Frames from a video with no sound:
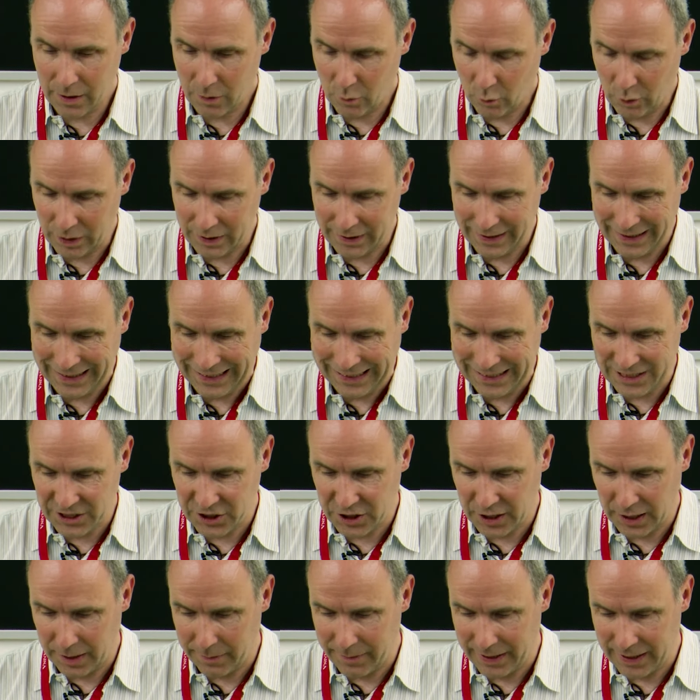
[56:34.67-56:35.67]
with
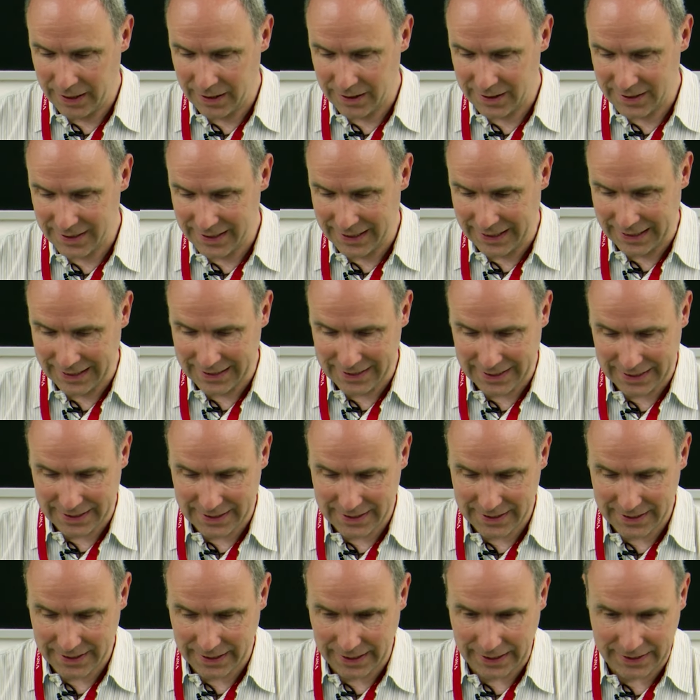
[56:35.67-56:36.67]
HTML,
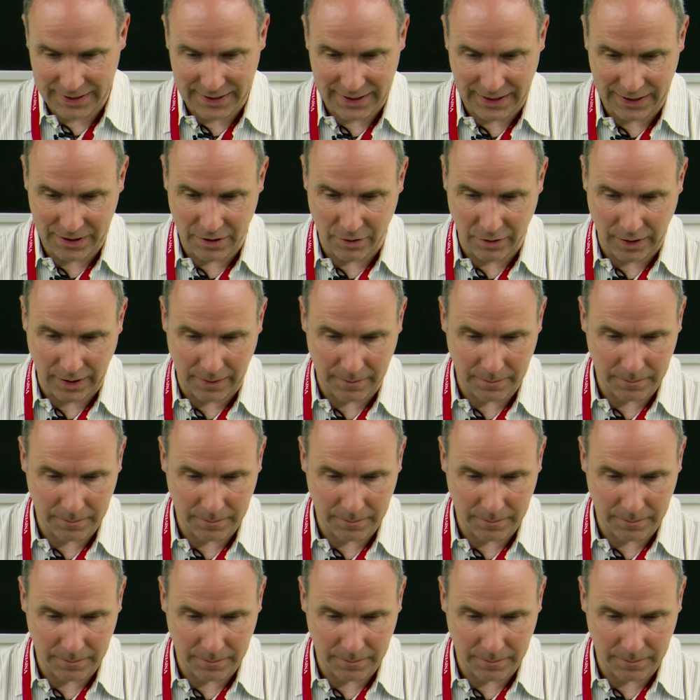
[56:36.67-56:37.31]
CSS, etc.